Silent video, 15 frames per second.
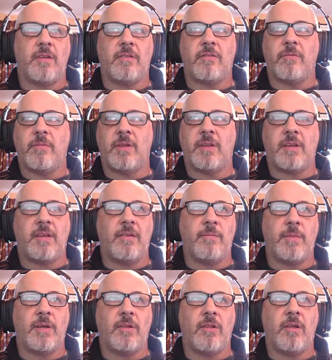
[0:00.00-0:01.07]
doesn't really give
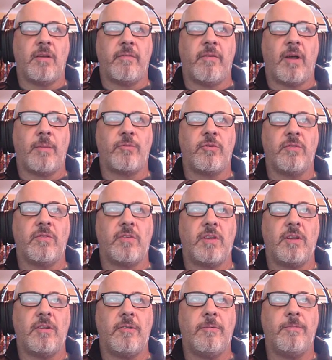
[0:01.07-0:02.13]
me a lot of options
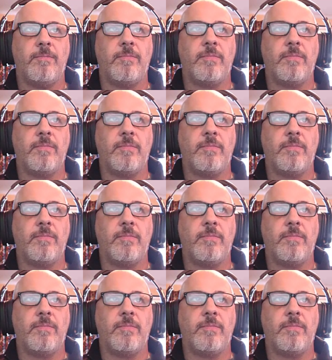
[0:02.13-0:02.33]
here,